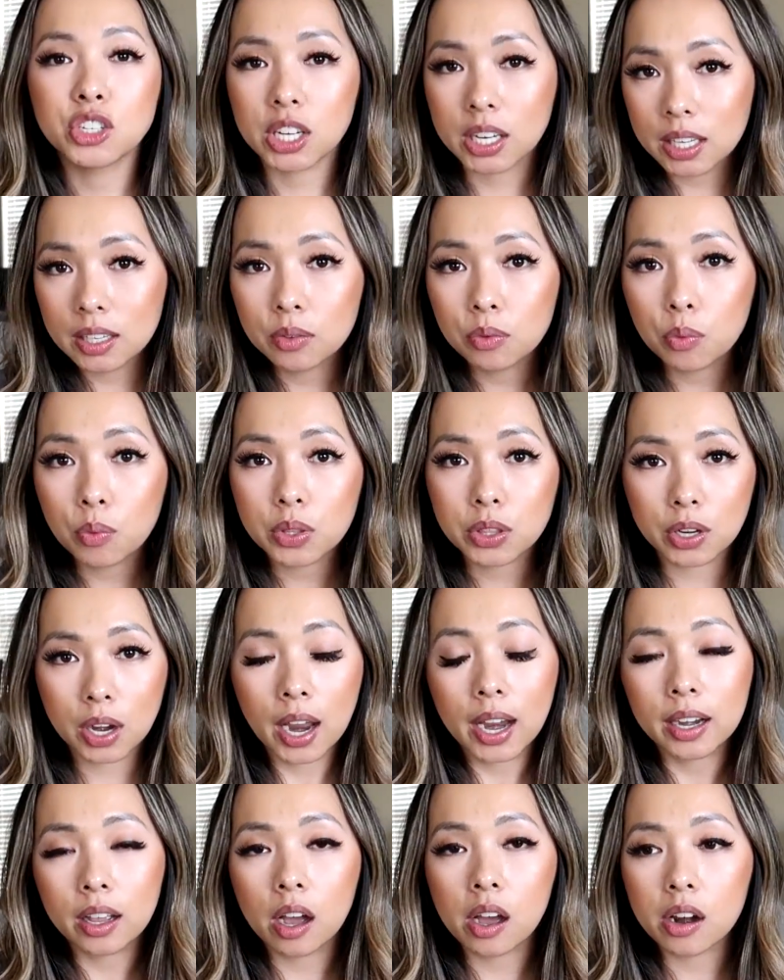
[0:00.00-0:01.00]
chicken with your
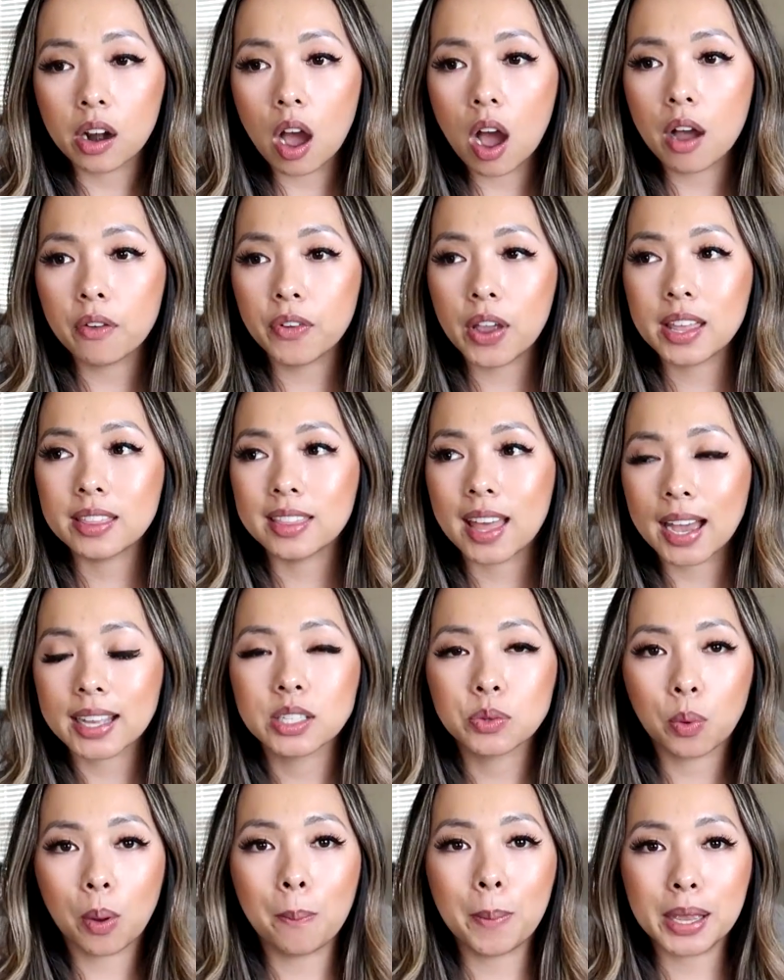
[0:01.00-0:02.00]
head cut off, and
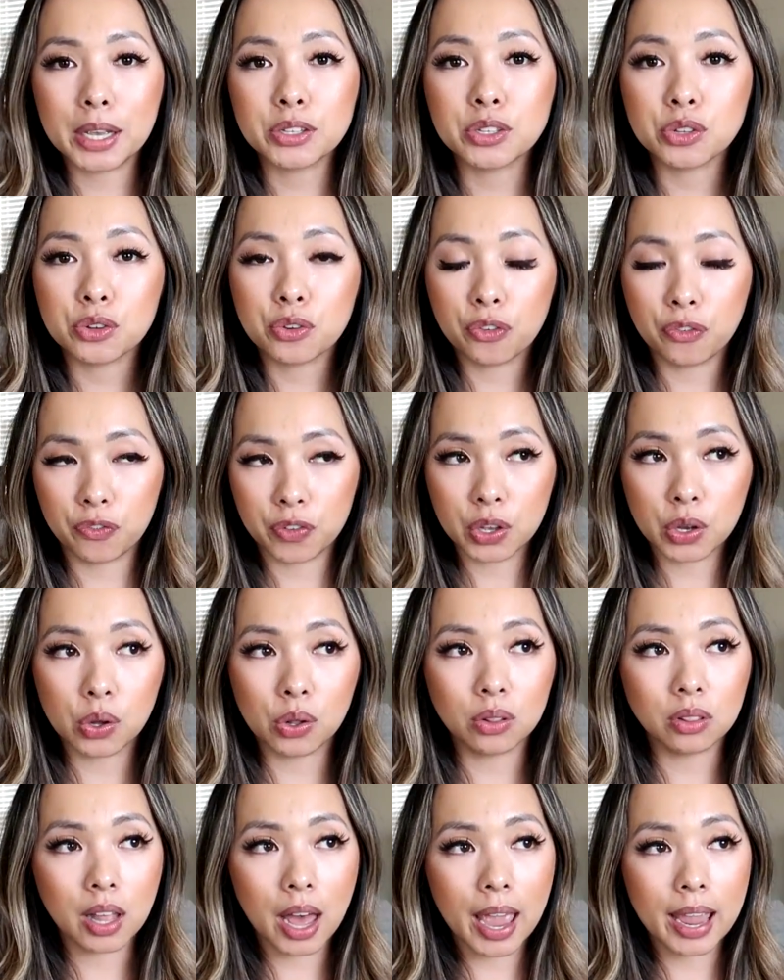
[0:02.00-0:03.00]
that's what makes you
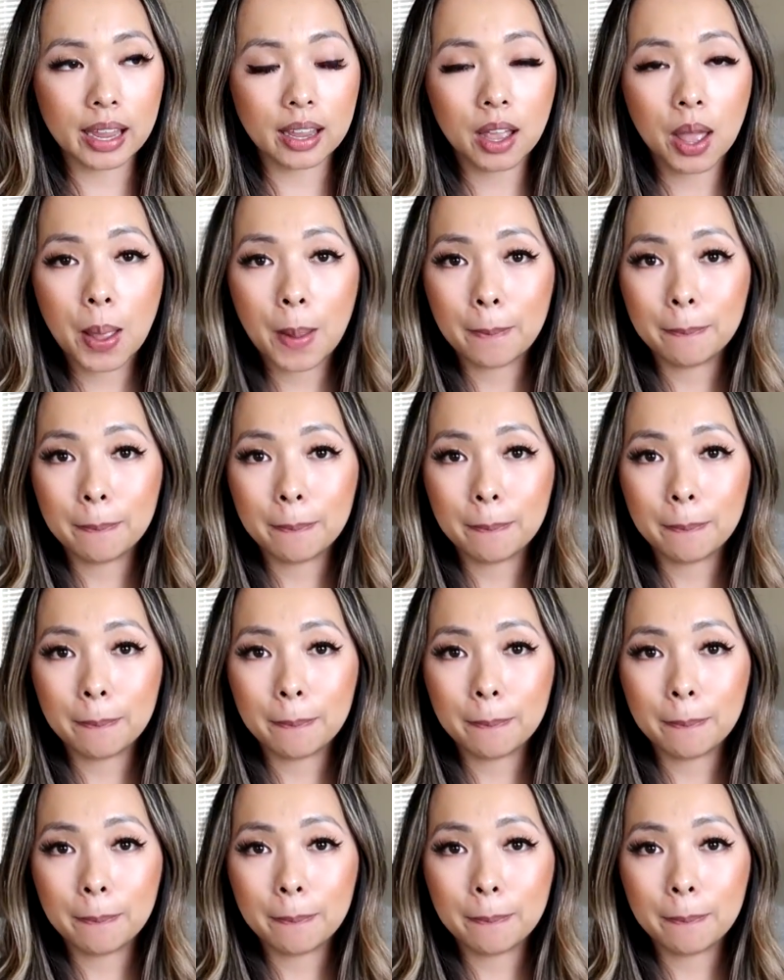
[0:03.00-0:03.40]
feel like